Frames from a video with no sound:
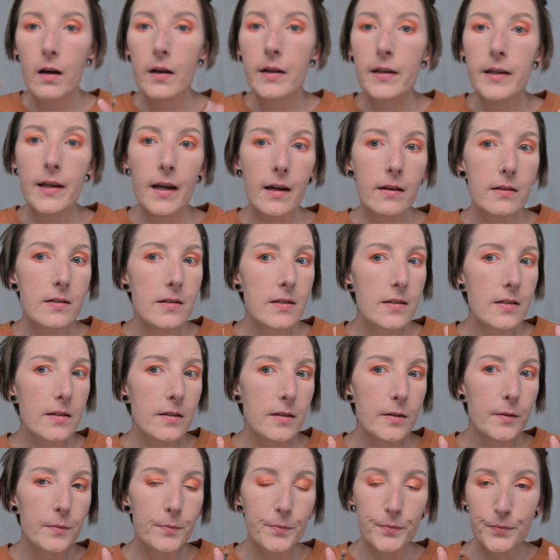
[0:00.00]
Yes.
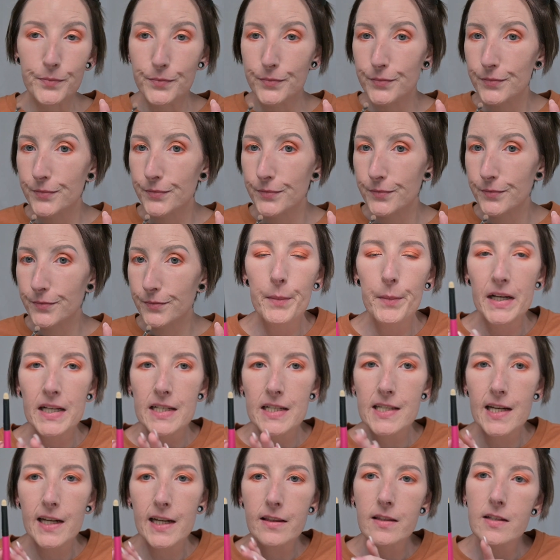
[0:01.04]
I'm going
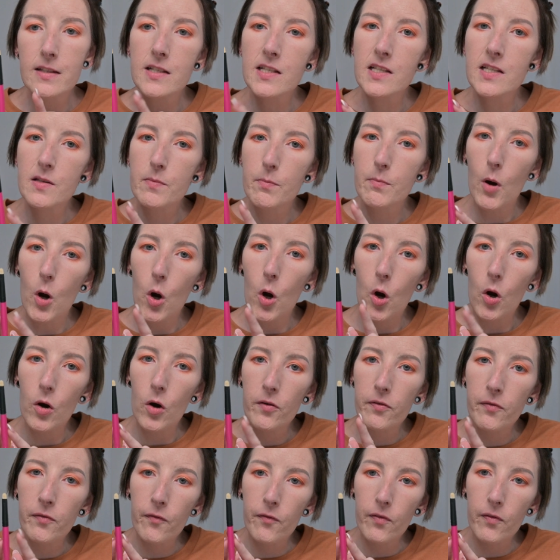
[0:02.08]
to take this small
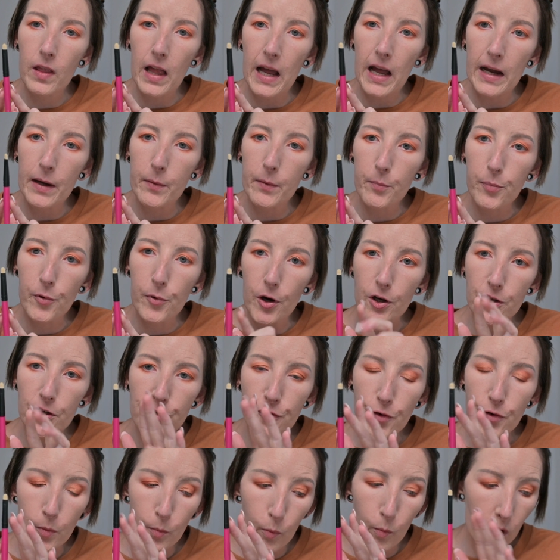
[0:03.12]
flat brush
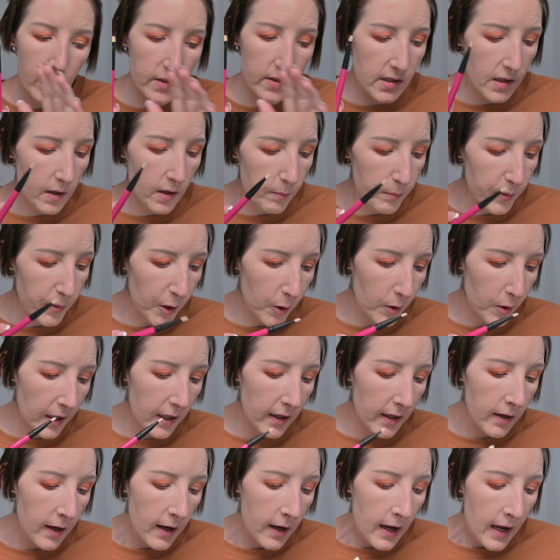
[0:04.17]
from What's Up
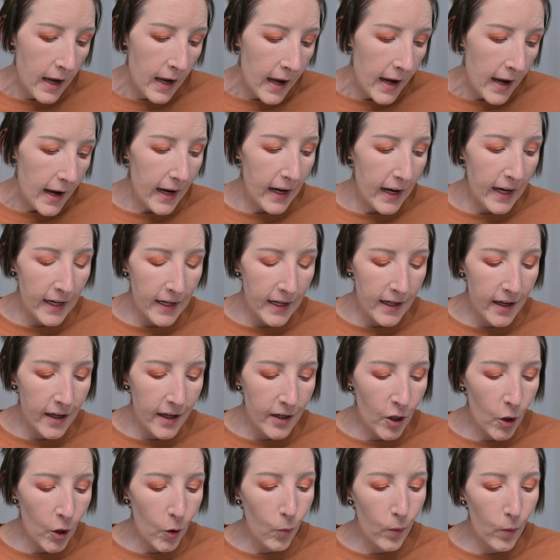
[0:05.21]
Beauty,
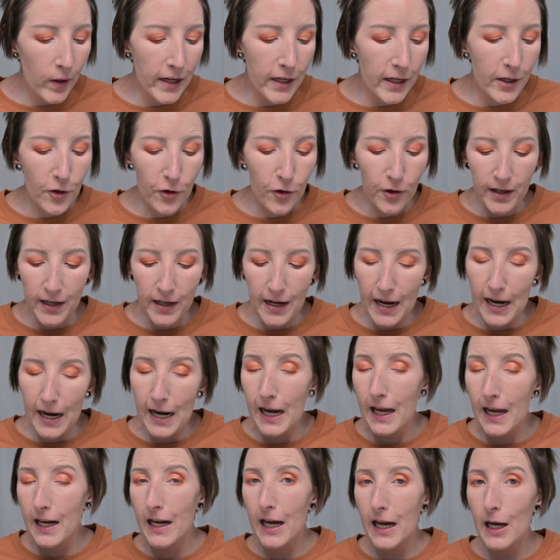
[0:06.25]
and we are going to
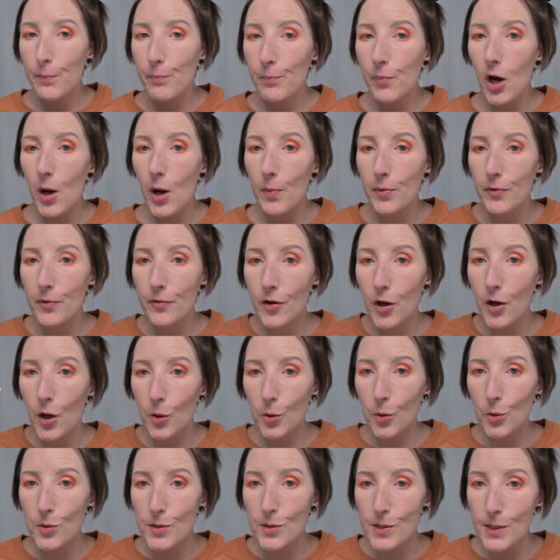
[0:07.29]
add a pop of
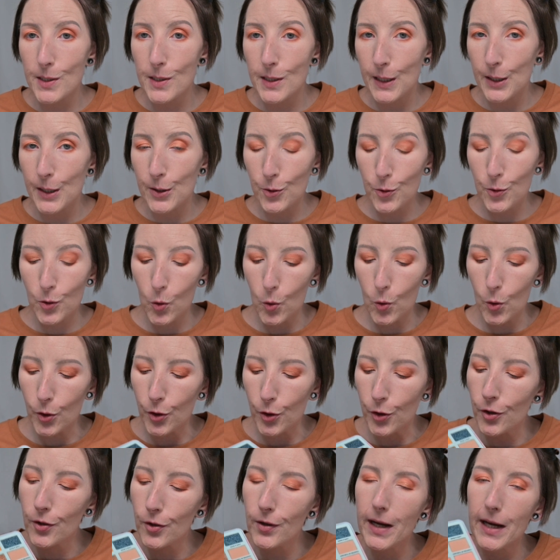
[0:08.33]
color to the inner
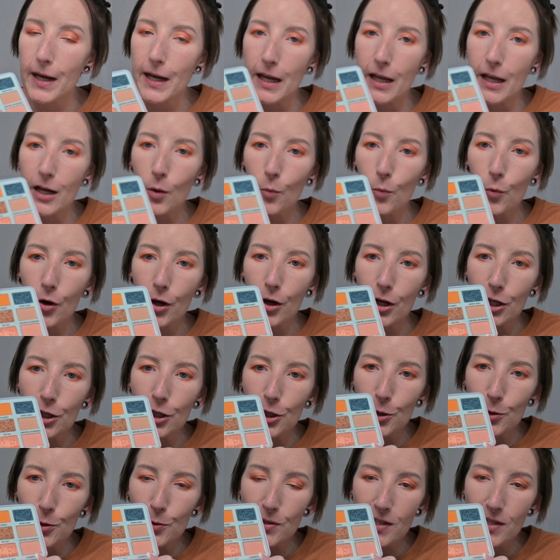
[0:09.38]
corner, and we're going to
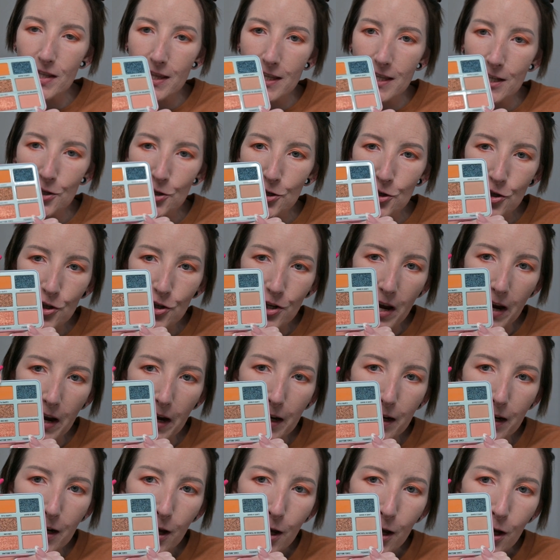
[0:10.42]
use this
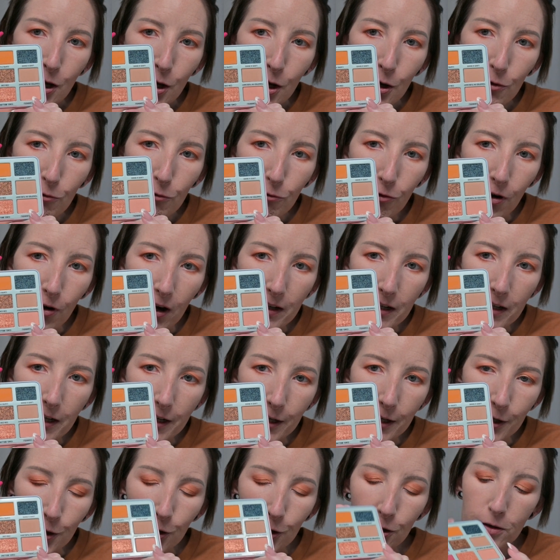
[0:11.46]
shade right
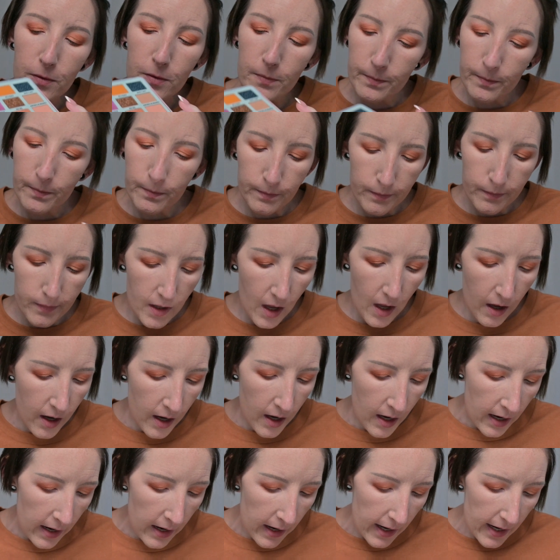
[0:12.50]
here.
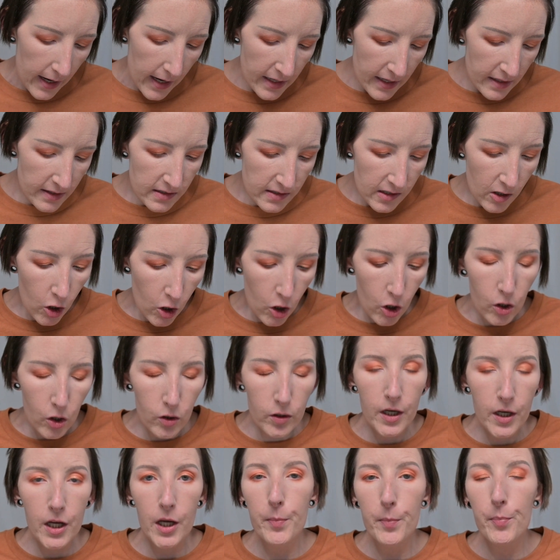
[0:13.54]
It is
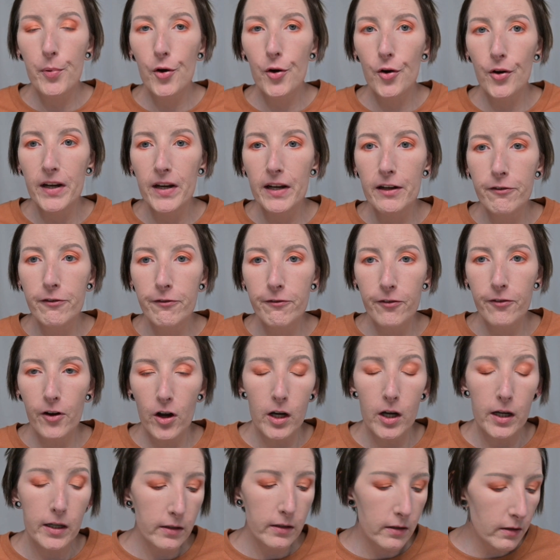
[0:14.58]
called Capri
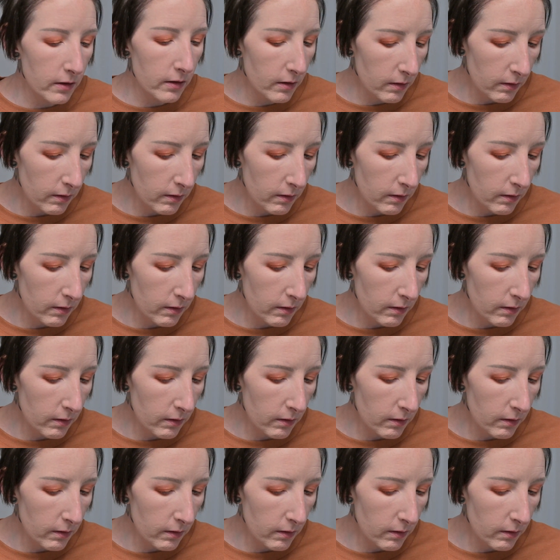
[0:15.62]
Fun.